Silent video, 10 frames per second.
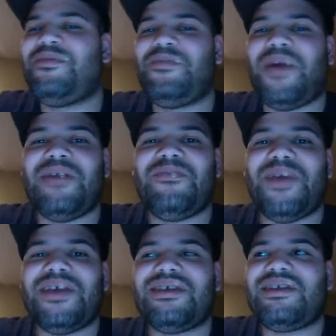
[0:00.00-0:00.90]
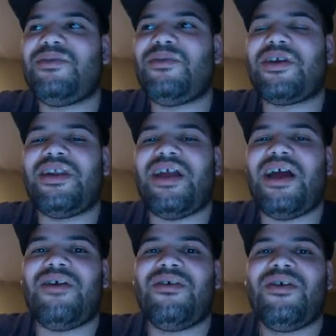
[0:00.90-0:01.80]
by basically working
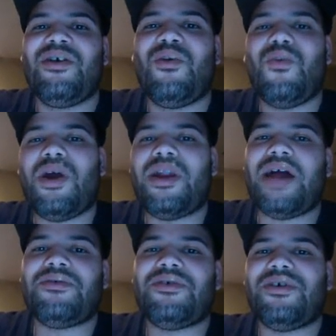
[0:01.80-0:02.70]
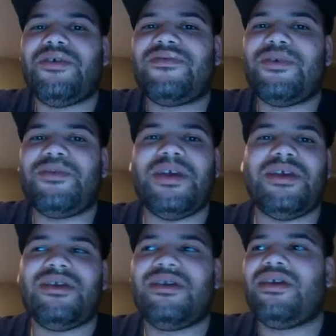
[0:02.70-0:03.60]
out one hour of the
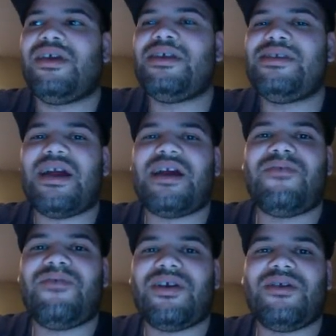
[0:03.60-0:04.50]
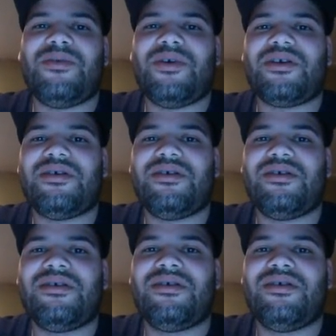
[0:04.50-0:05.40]
week, it's not gonna fucking work.
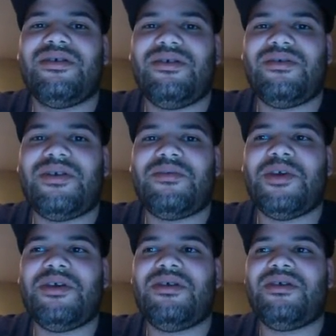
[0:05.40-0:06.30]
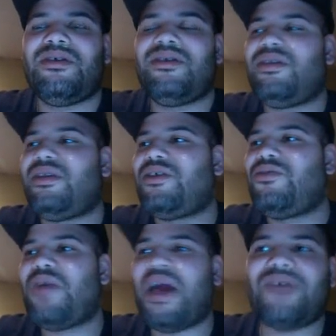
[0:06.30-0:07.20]
You know what I mean? Like
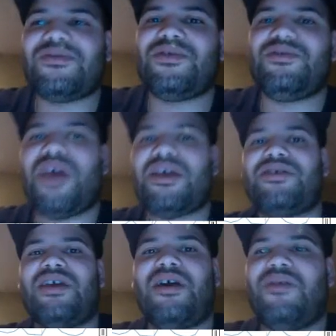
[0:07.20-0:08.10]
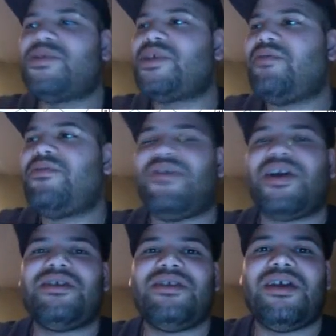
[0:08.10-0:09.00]
you have to do that shit almost every
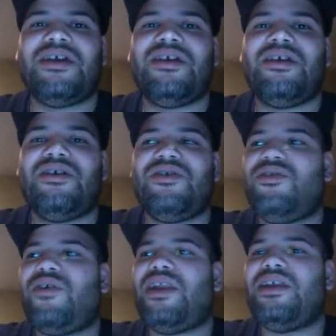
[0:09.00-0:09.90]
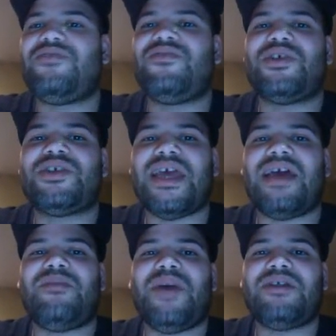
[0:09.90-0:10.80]
fucking day, you know, at least for a set
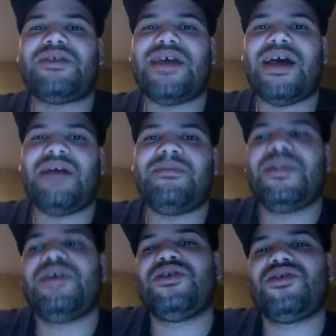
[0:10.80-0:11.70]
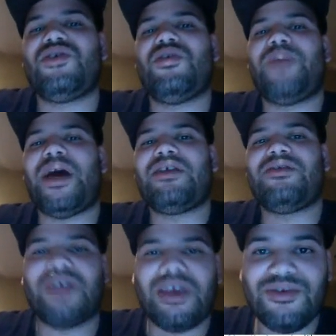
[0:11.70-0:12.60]
amount of time, so your body
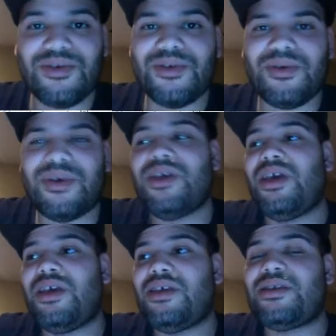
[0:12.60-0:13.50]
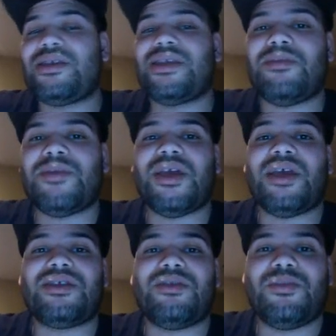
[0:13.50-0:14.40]
could get used to it. And it's the same thing
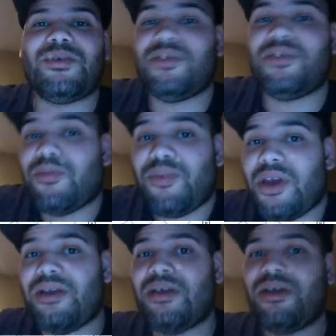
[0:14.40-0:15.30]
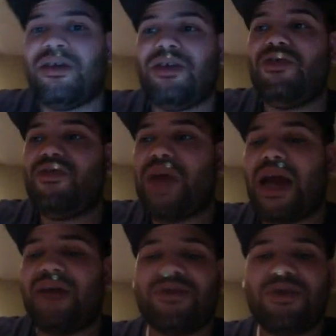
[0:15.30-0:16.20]
as the the brain. You
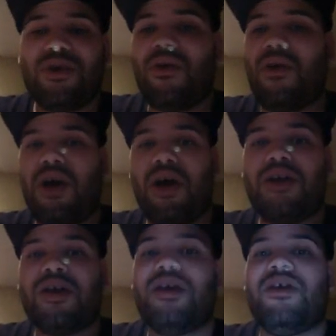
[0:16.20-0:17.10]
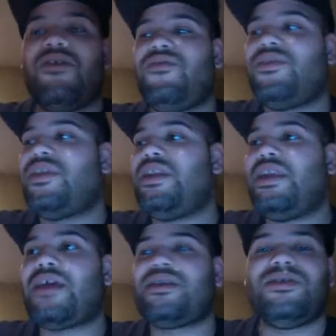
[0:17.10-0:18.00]
have to go hard for the
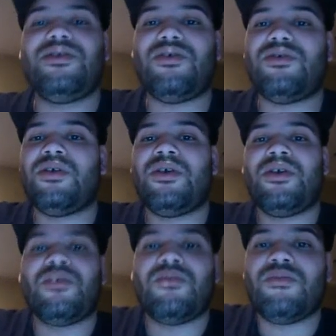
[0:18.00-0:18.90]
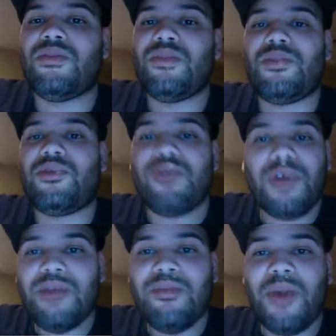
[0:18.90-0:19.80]
next, you know,
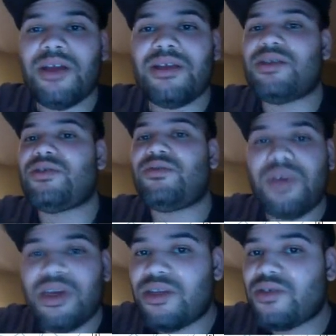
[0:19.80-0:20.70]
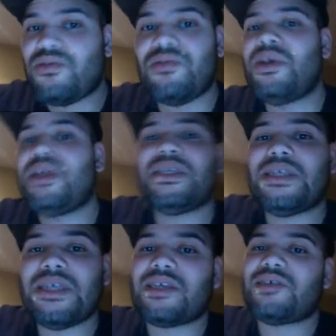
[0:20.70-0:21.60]
three months, three to
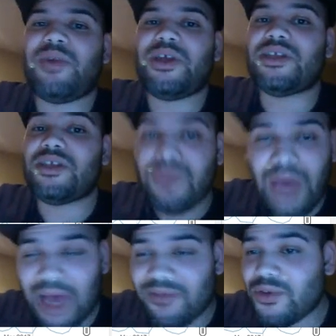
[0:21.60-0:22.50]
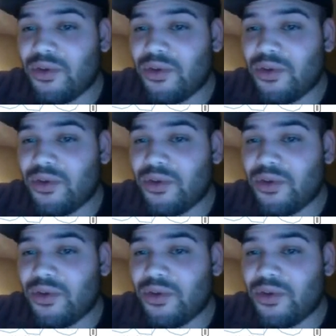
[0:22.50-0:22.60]
six months. You have to